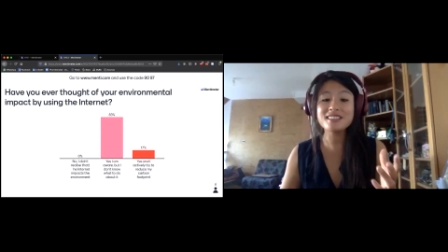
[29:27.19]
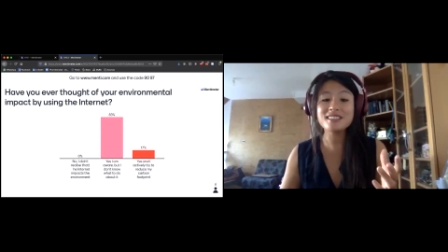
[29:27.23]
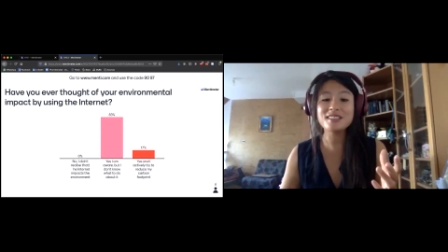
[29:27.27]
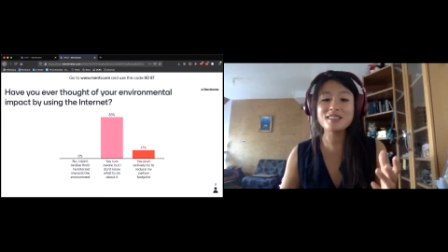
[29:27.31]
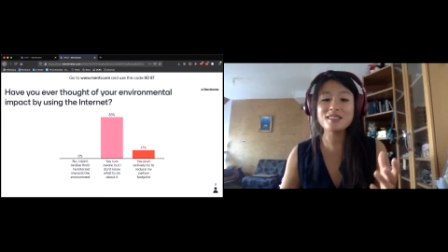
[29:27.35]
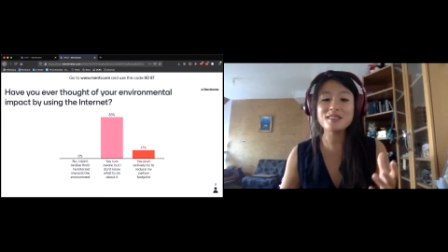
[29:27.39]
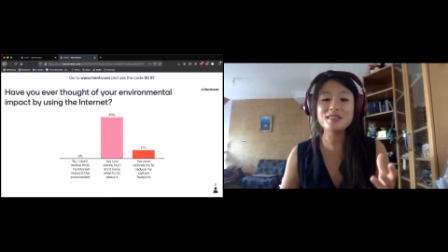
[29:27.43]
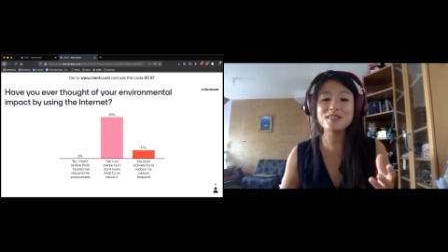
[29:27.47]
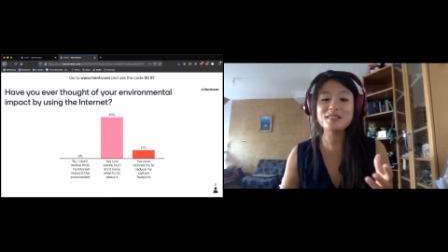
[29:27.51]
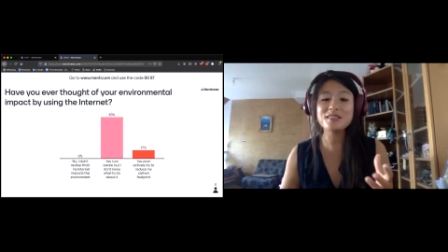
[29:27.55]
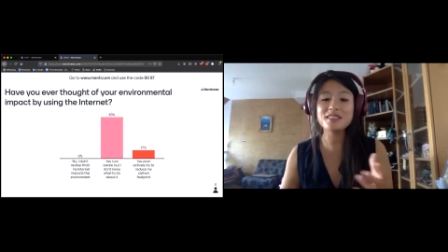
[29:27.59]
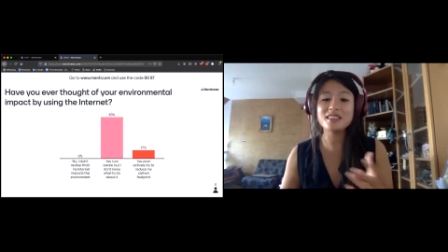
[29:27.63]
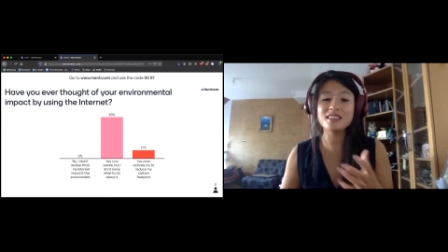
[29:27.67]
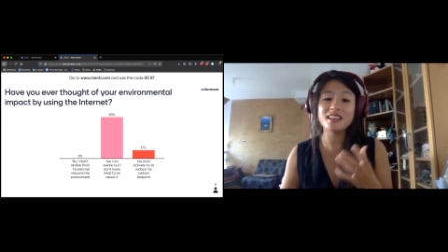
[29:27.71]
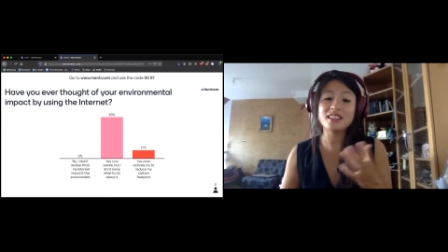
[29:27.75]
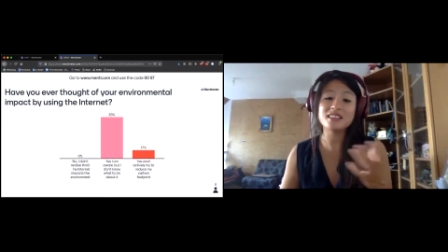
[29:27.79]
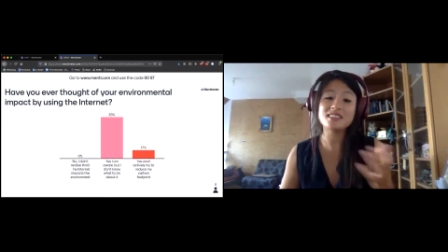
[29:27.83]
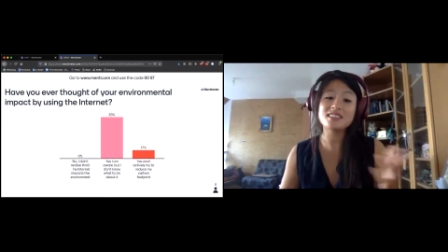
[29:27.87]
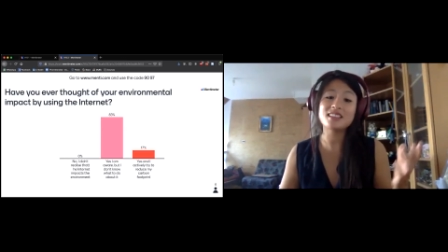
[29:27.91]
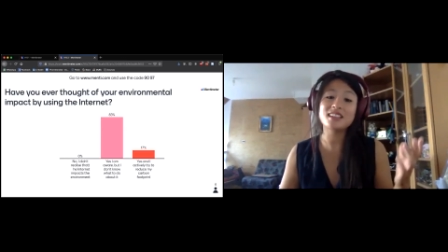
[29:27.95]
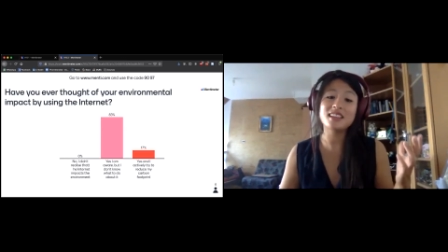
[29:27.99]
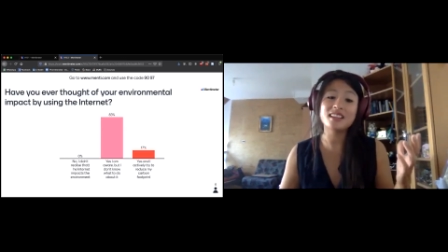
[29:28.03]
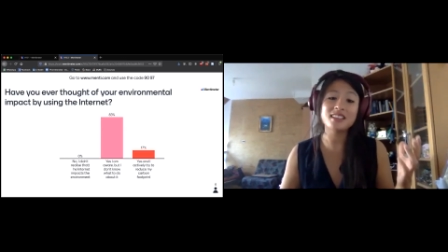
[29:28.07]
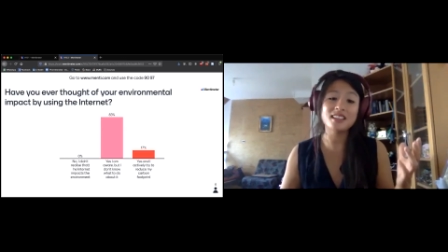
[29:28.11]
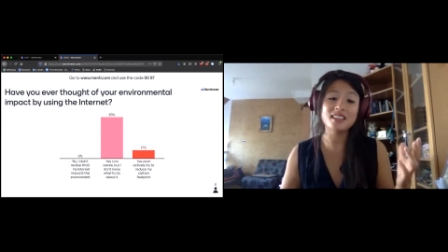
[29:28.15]
to use the
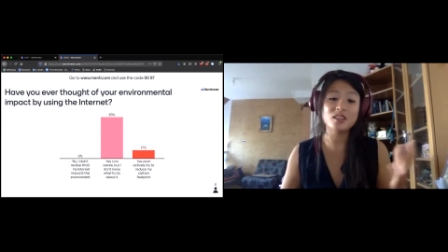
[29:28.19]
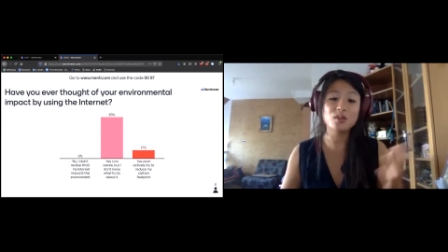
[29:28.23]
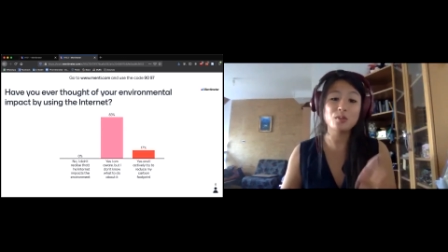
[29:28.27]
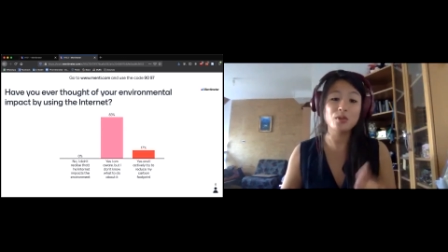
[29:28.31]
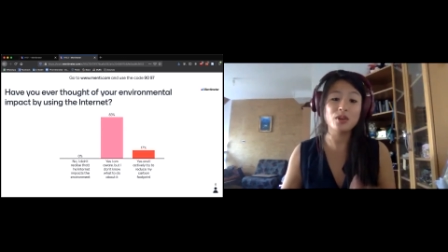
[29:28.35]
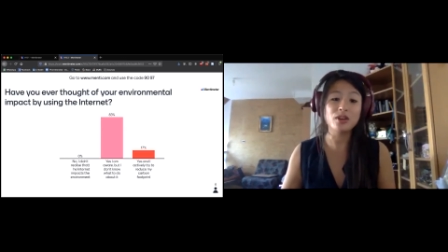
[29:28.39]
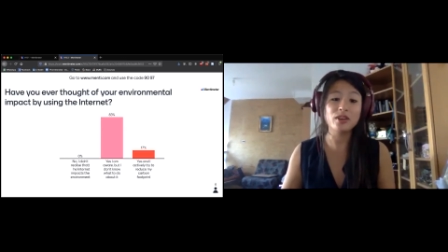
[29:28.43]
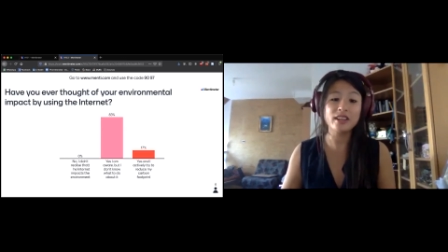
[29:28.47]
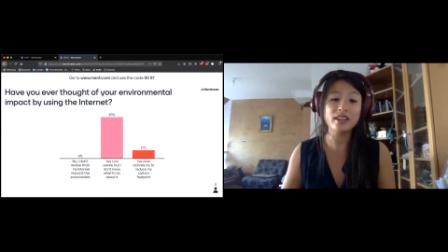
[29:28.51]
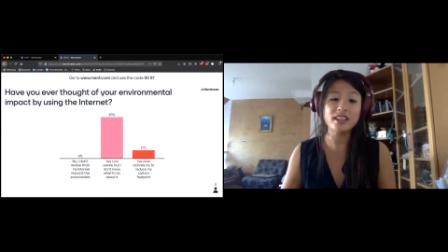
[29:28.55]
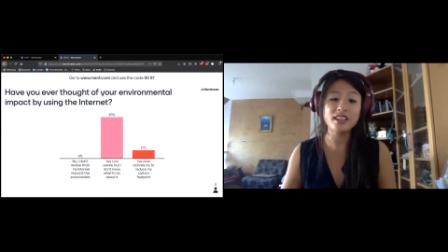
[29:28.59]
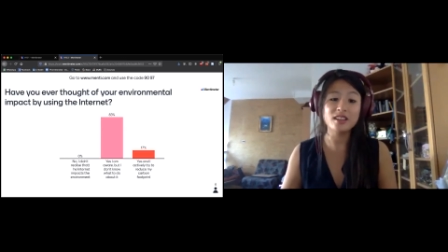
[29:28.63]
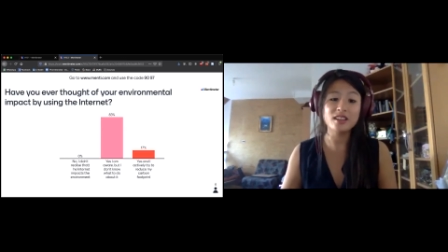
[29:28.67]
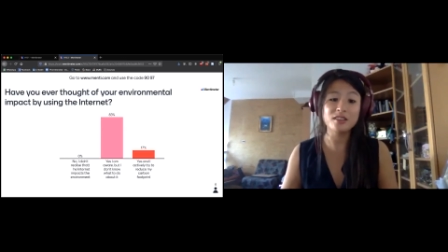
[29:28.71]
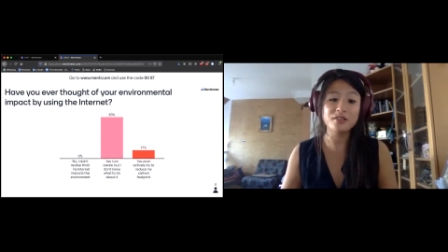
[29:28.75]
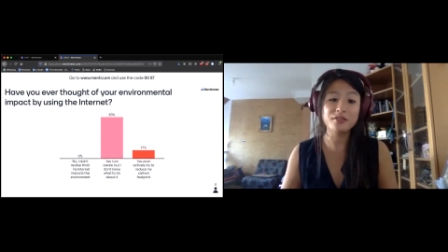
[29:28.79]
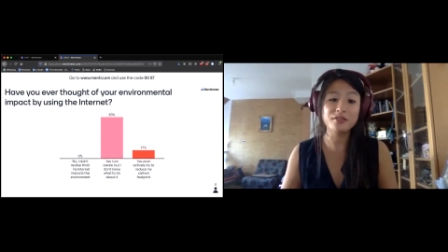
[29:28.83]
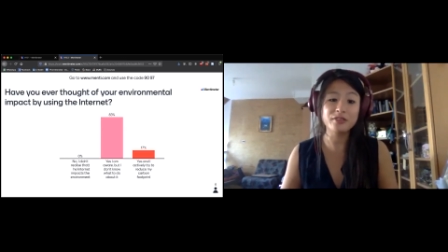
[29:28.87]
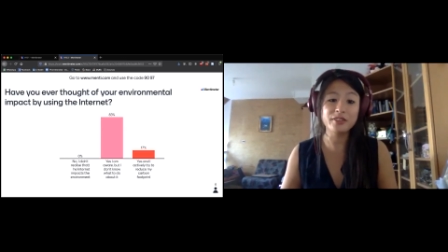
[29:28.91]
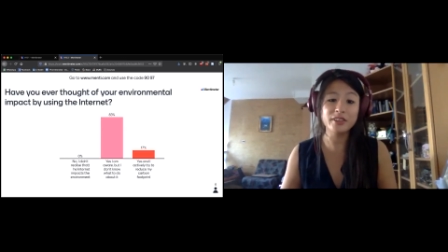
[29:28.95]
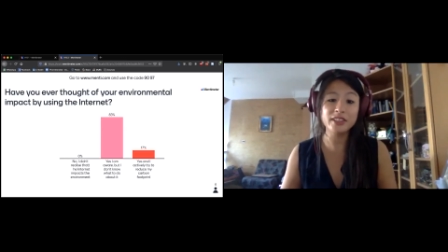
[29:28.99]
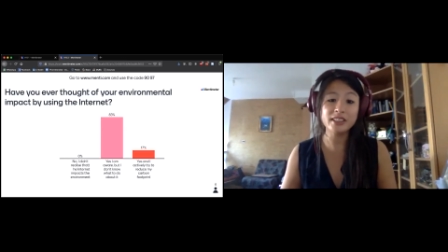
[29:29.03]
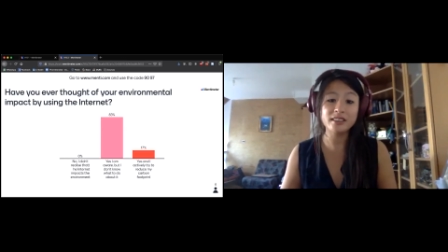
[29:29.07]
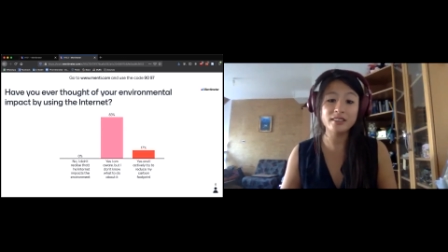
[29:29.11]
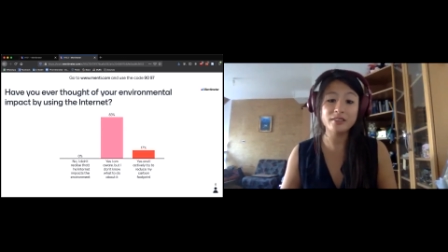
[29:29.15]
internet in a more
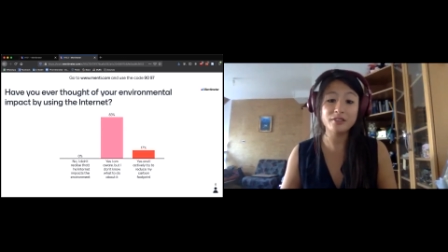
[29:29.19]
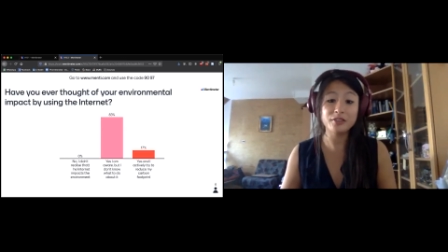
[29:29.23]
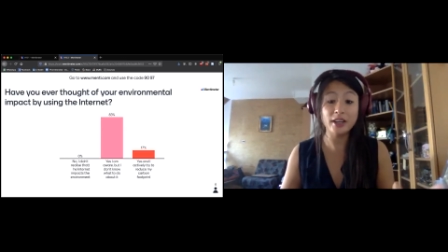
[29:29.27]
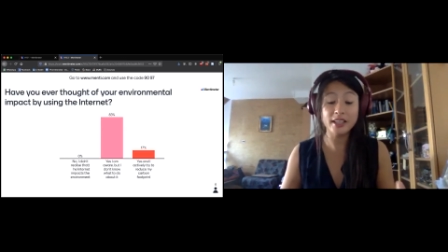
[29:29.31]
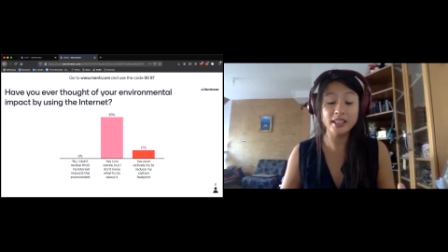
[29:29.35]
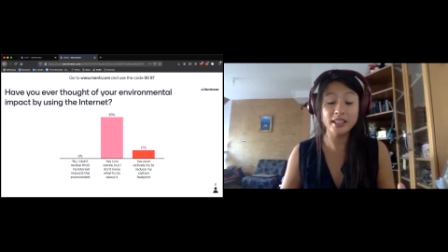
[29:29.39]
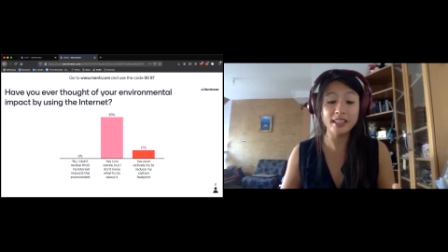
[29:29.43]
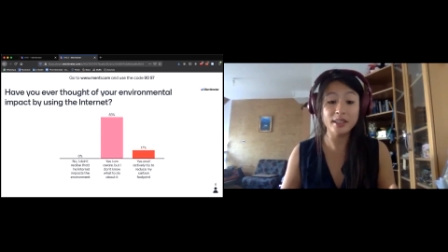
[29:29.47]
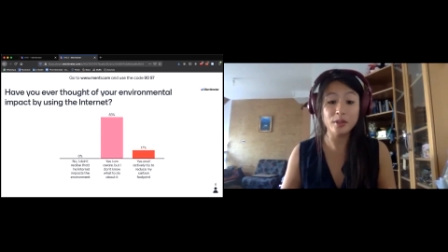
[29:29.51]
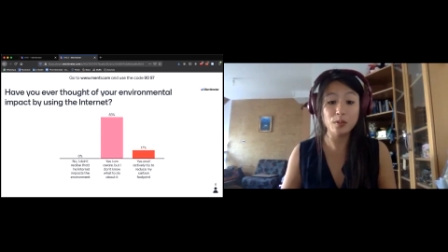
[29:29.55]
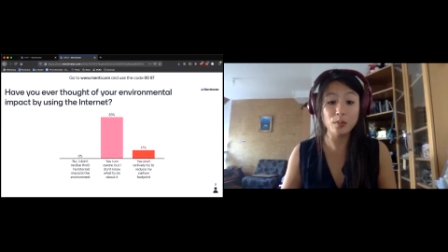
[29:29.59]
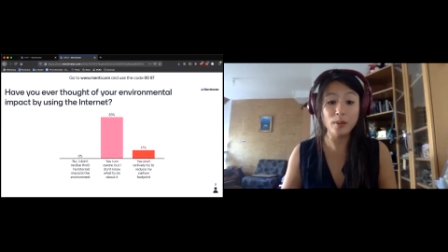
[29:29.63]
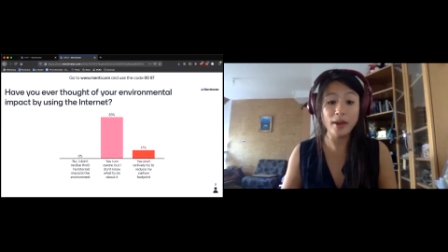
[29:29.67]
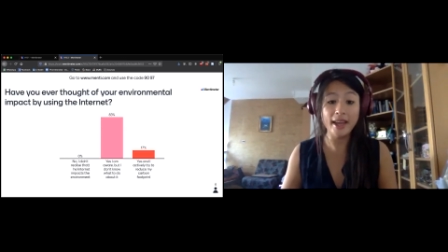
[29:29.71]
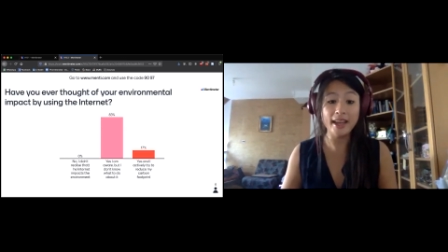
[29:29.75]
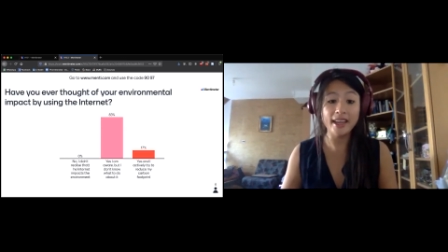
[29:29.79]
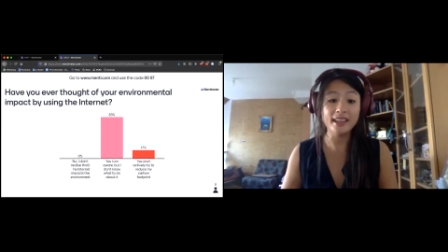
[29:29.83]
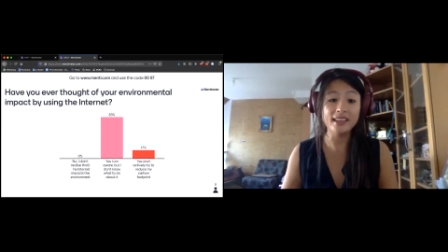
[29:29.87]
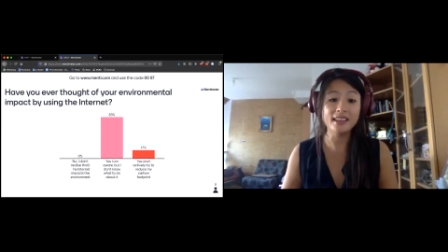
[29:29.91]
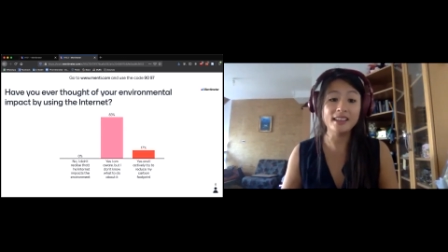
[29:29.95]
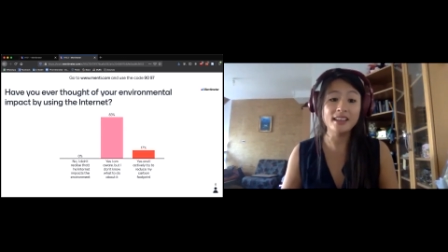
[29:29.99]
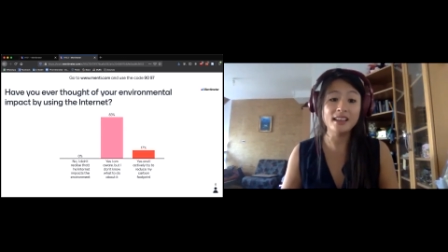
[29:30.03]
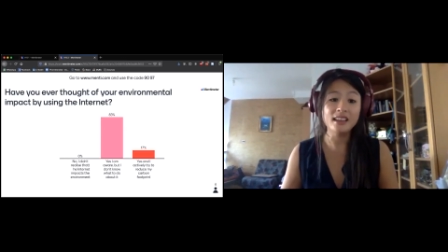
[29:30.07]
eco-friendly way.